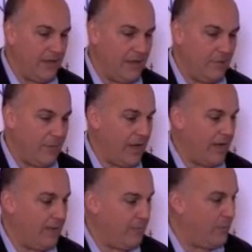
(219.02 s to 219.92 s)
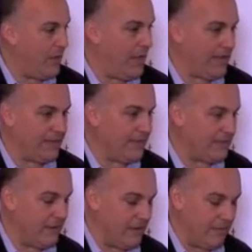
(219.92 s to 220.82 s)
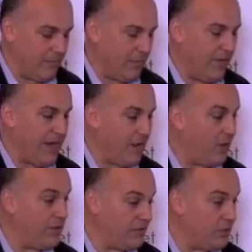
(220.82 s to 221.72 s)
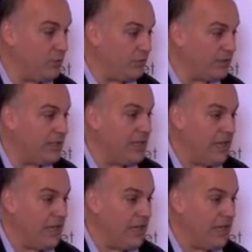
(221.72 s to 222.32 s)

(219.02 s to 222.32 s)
by providing all these tools